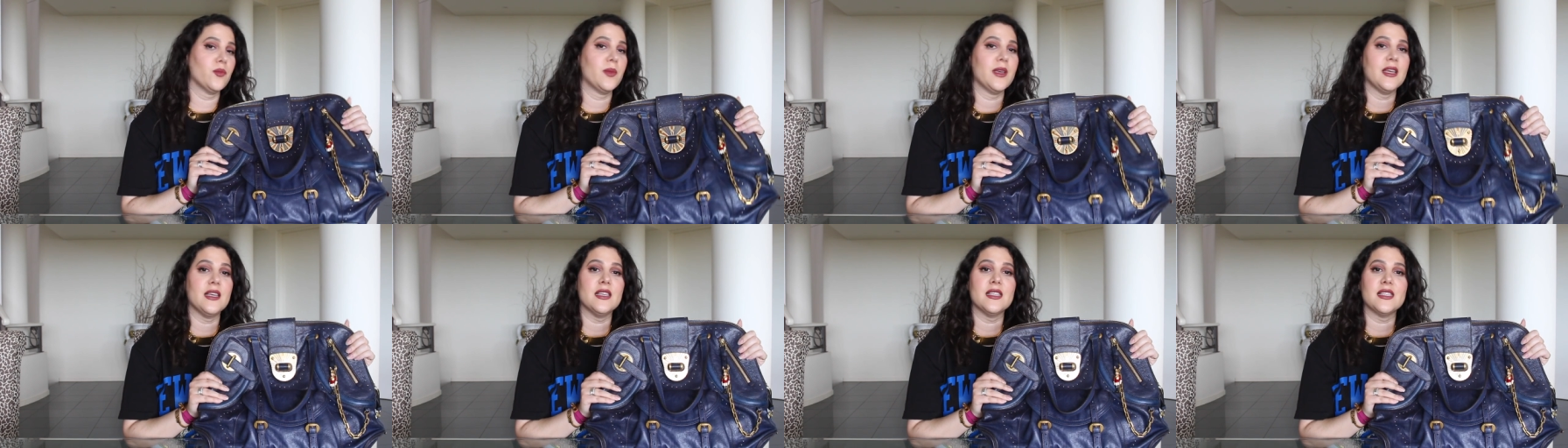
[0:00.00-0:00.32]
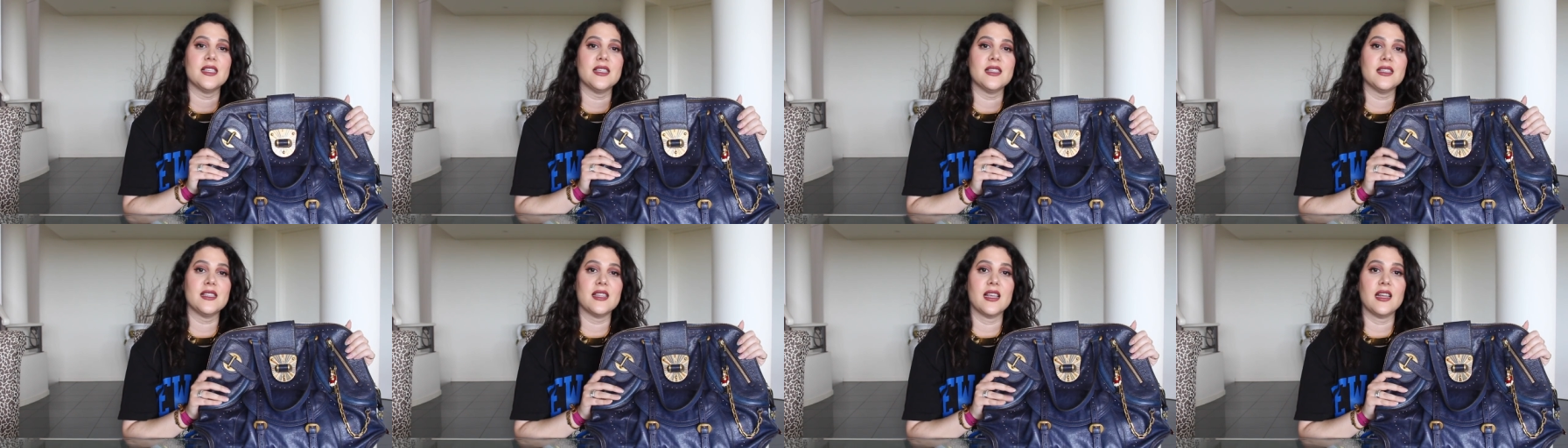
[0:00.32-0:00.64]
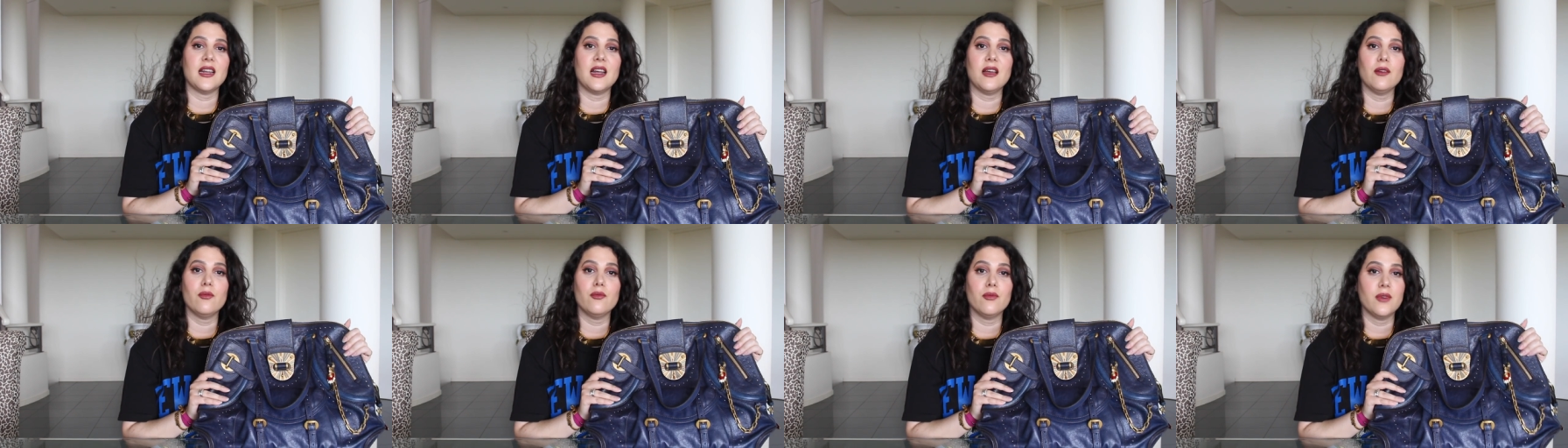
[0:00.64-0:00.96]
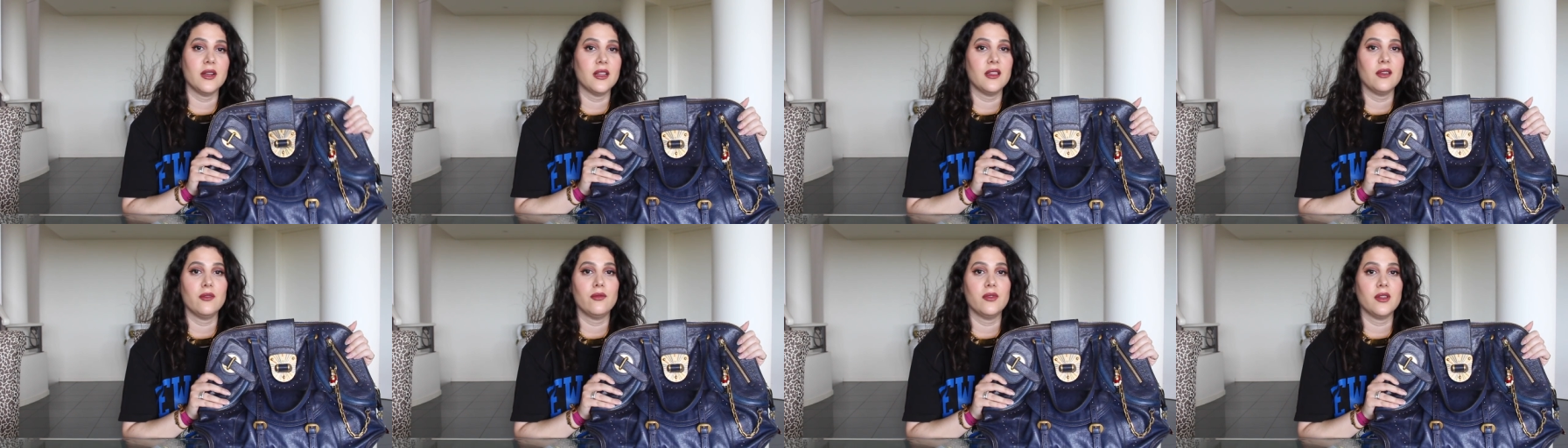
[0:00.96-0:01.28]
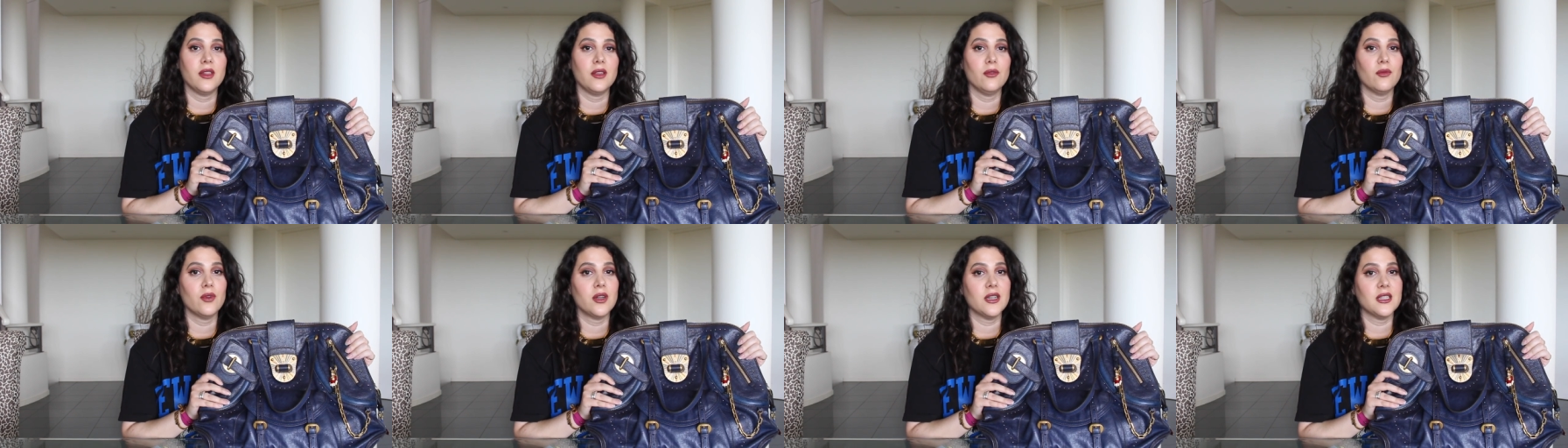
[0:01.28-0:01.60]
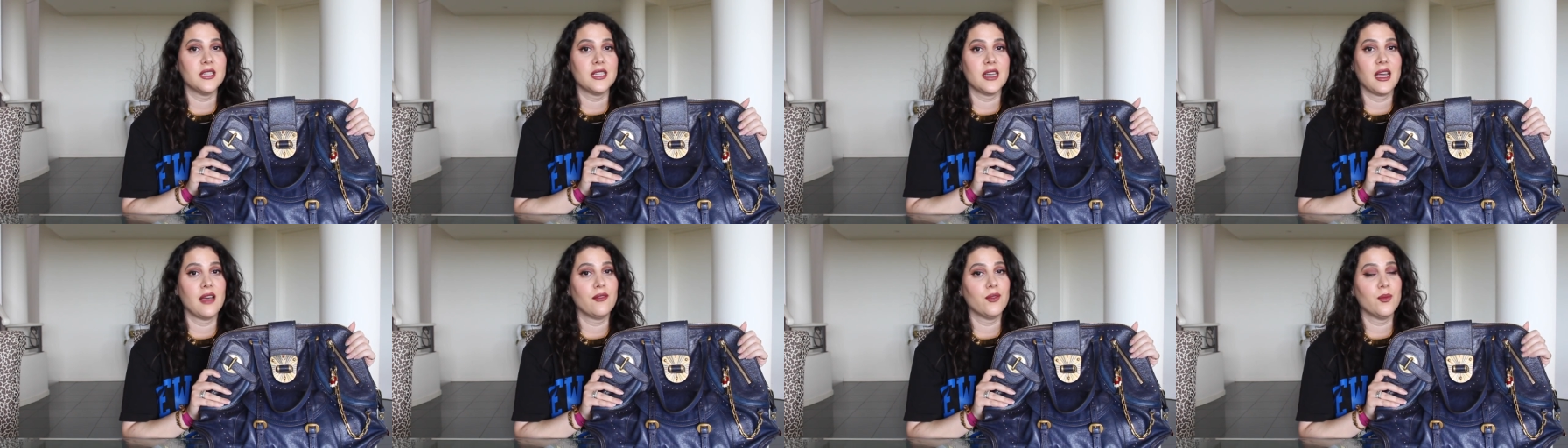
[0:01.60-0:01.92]
pieces that I really, really
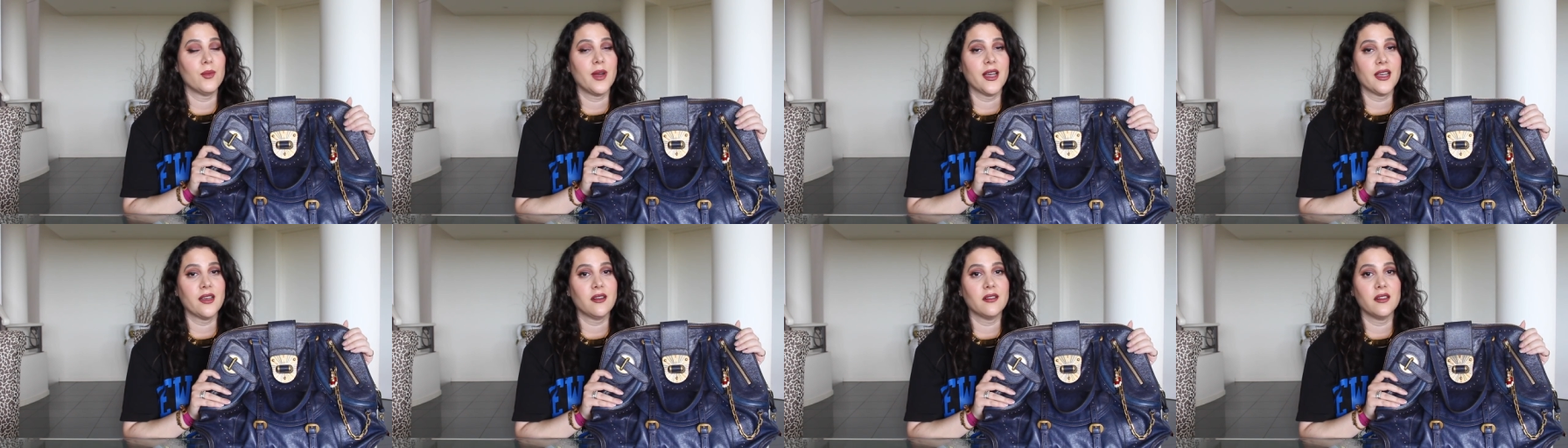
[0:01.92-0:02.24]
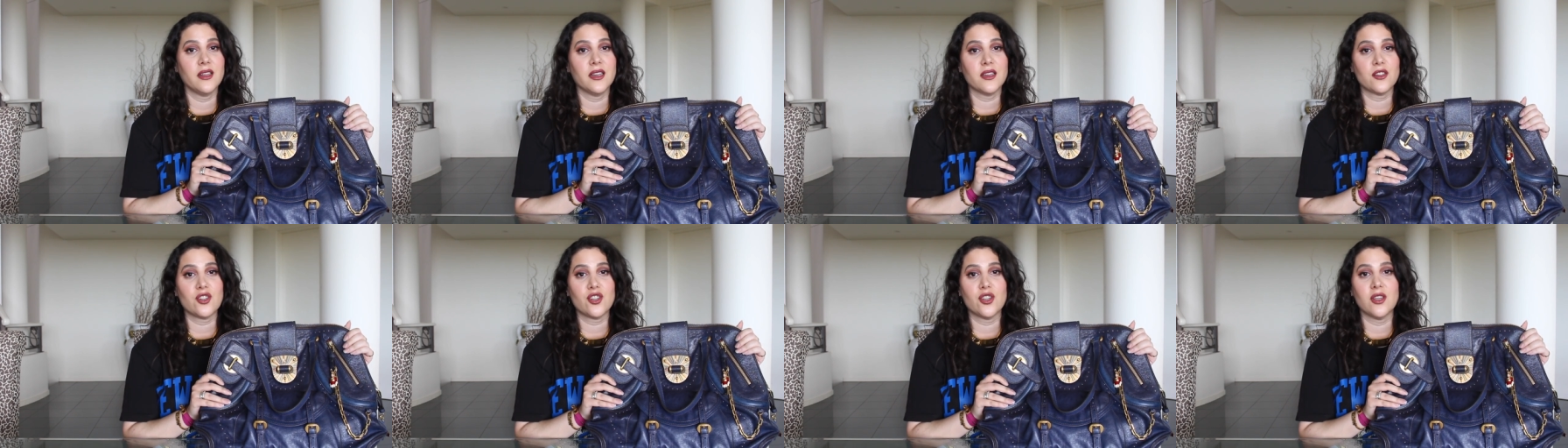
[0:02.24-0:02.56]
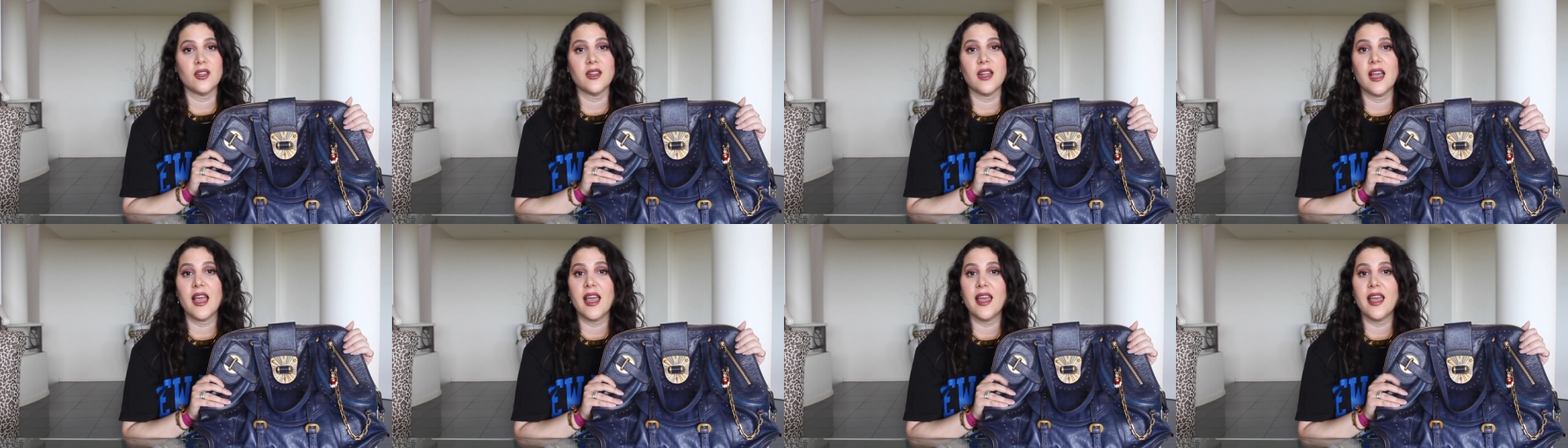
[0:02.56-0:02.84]
wanted to have in my collection.